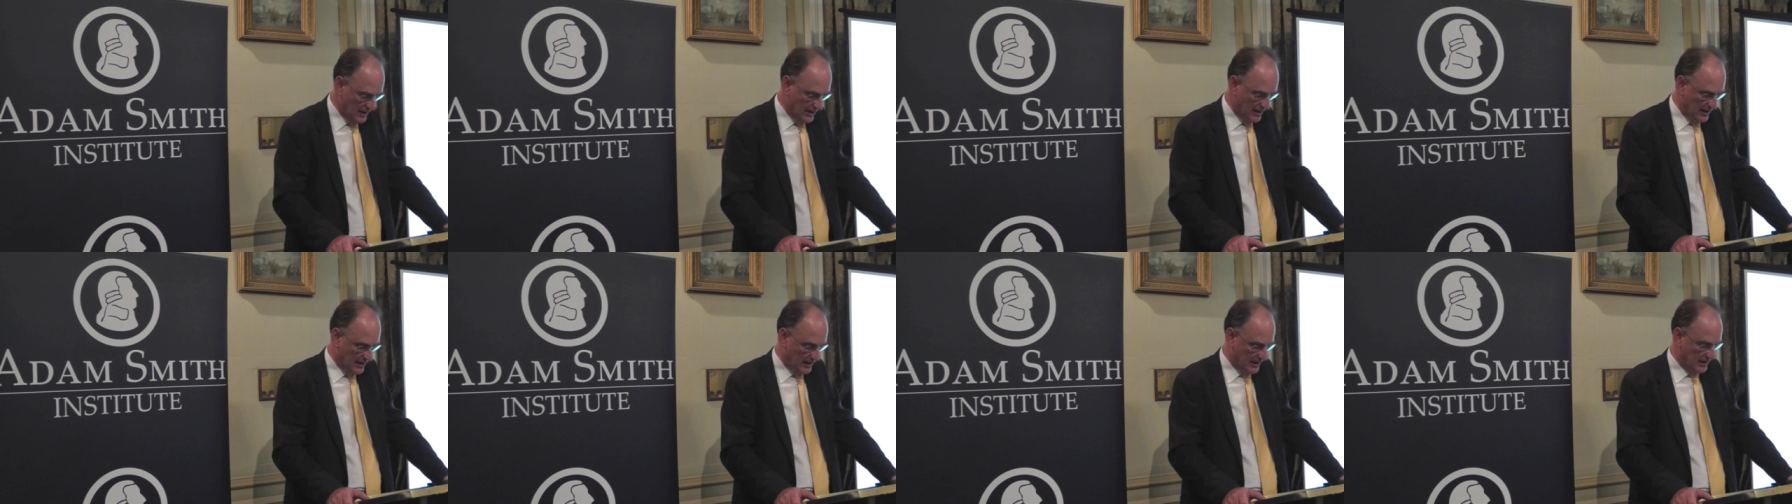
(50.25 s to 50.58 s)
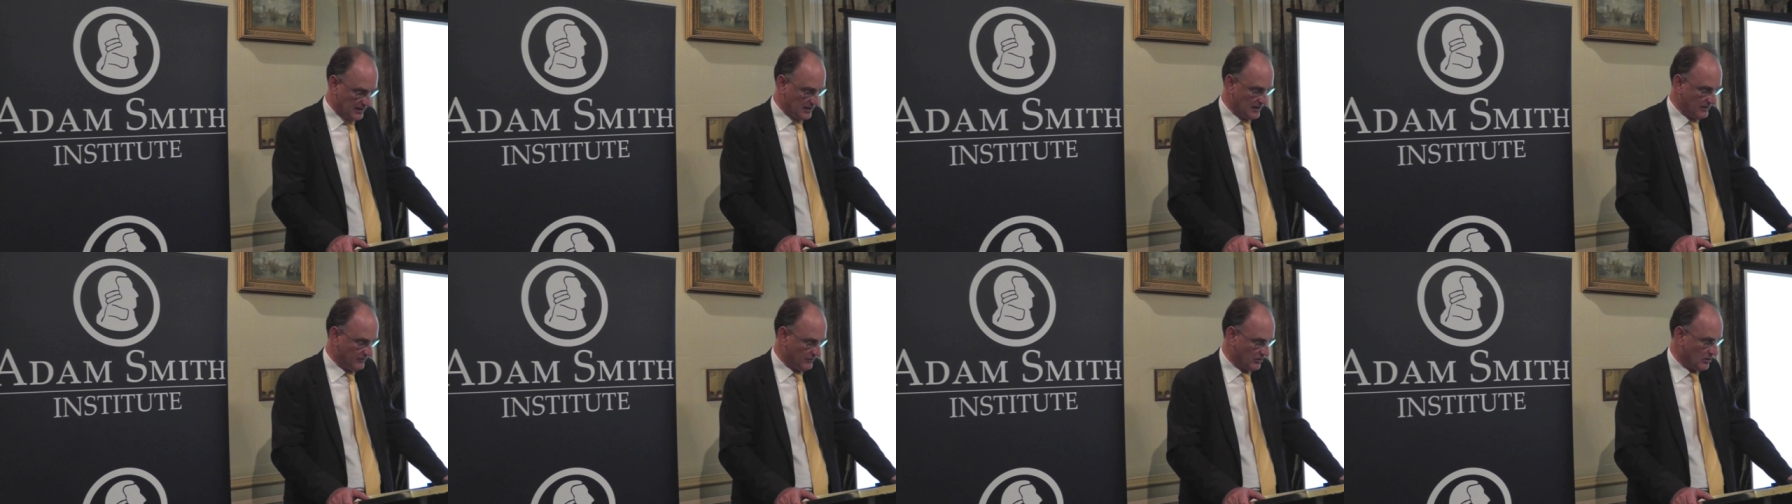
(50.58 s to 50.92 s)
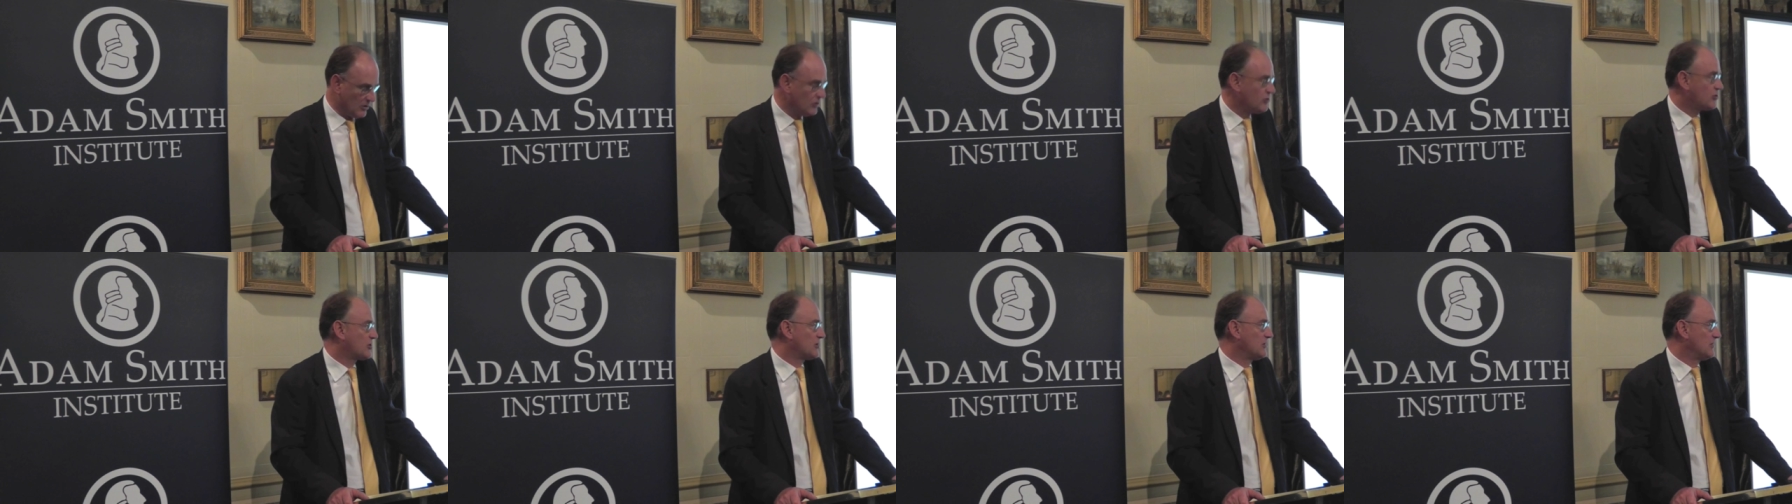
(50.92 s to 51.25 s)
uh, and
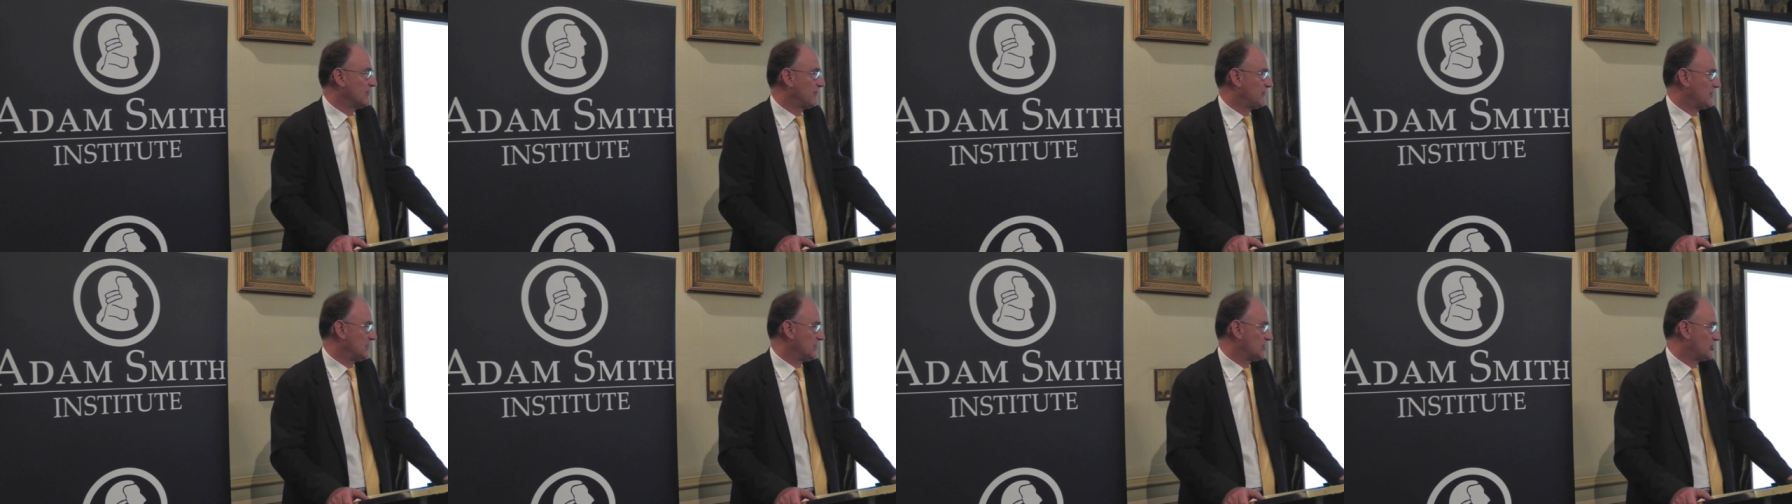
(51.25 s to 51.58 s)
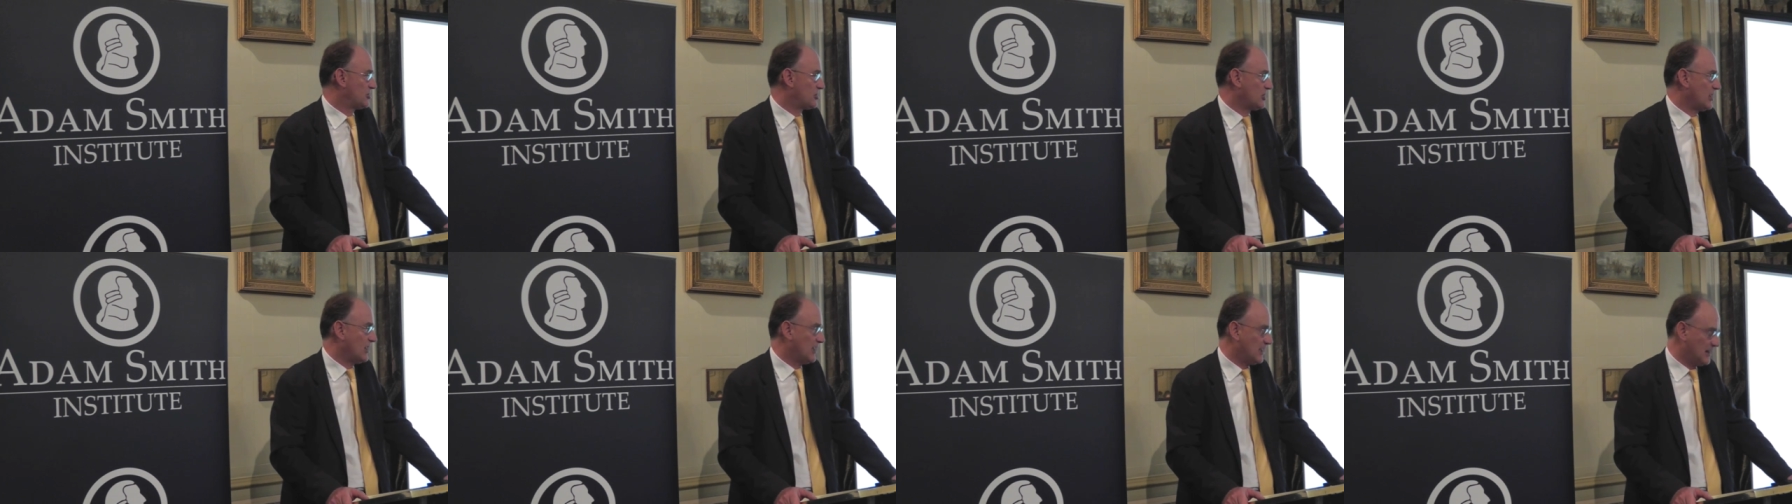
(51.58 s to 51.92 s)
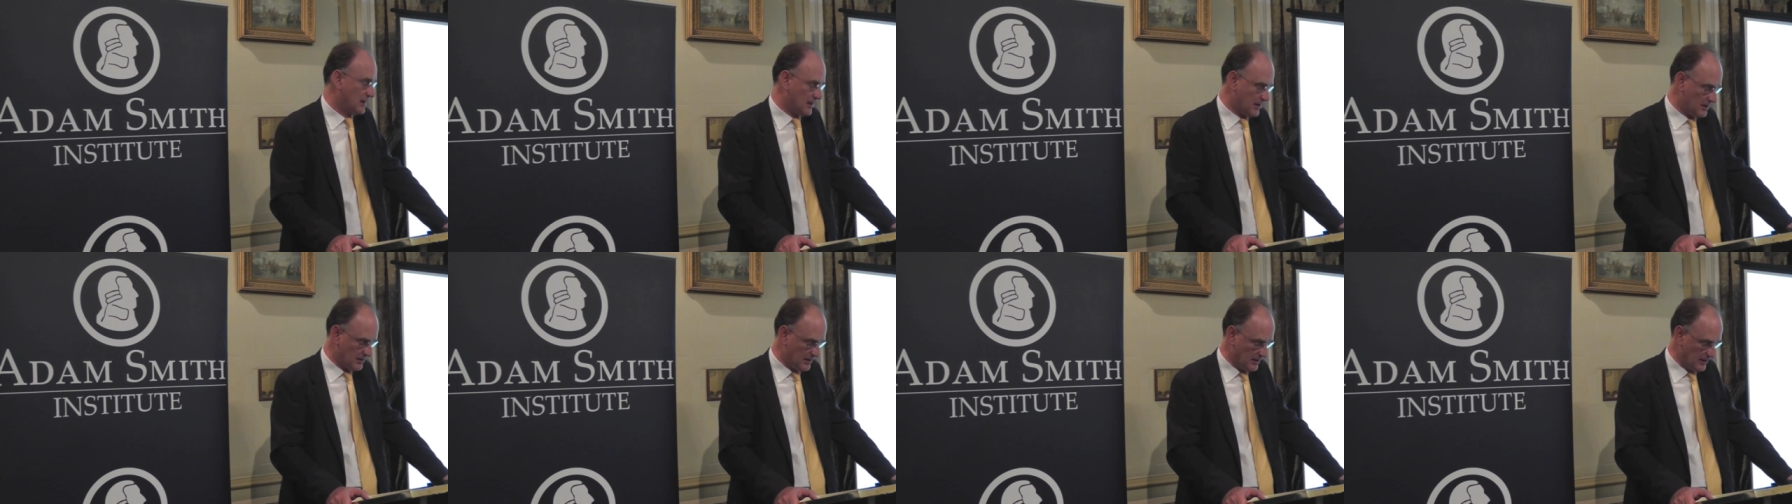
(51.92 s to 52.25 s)
evolution of this
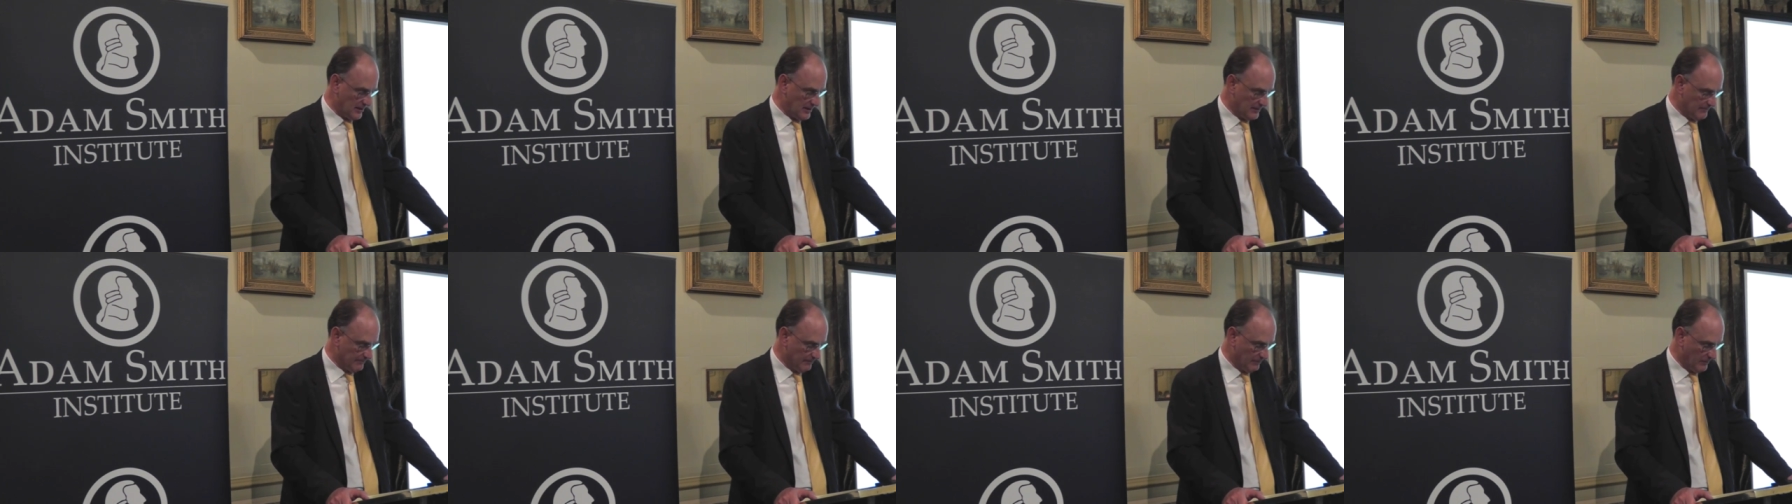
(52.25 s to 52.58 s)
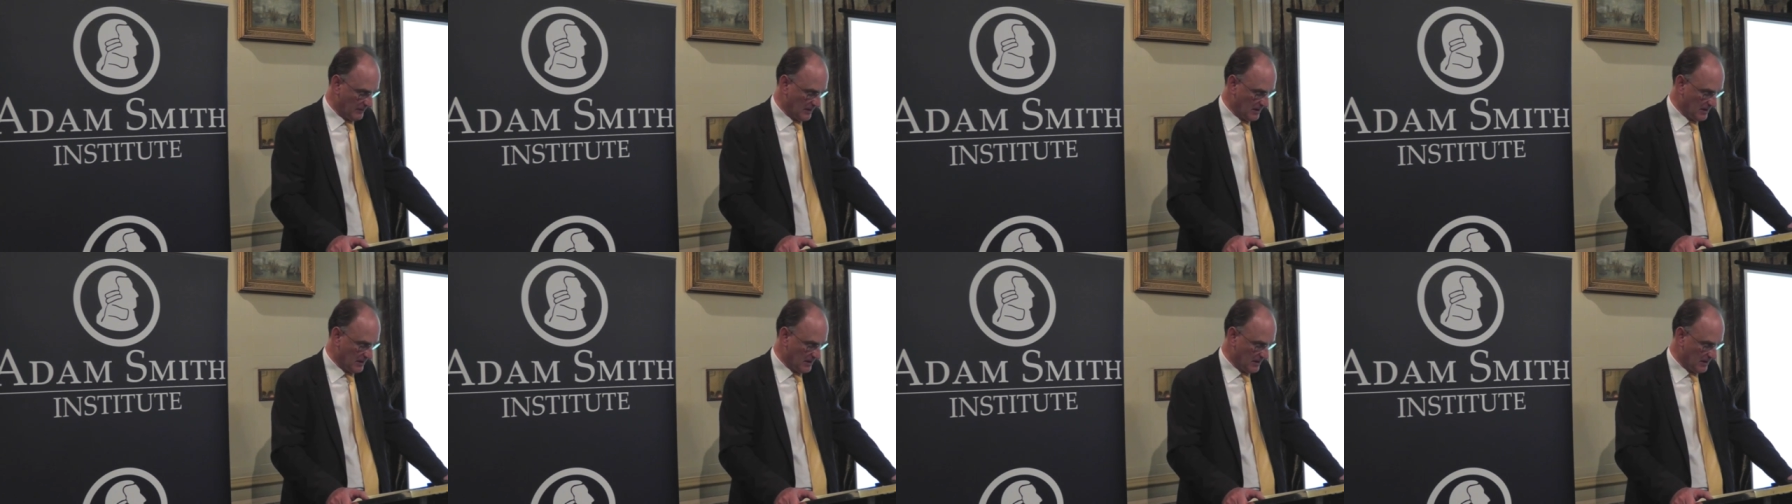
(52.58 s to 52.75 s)
shared idea,